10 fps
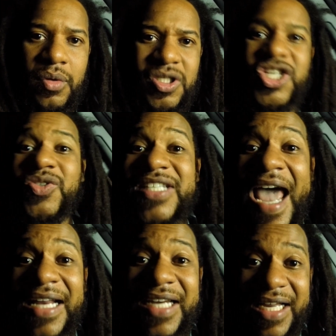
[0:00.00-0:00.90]
So
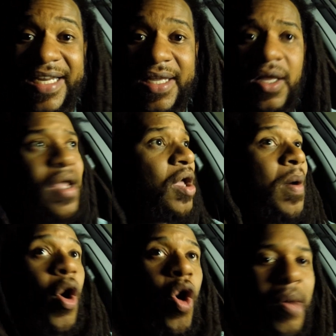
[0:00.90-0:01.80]
technically,
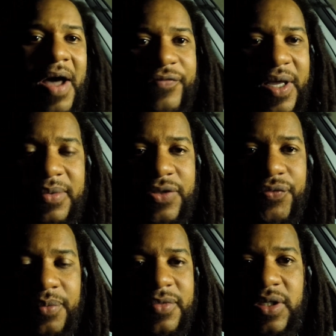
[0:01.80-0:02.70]
all my family's
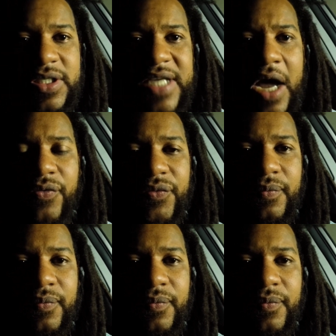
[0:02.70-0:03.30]
from the South.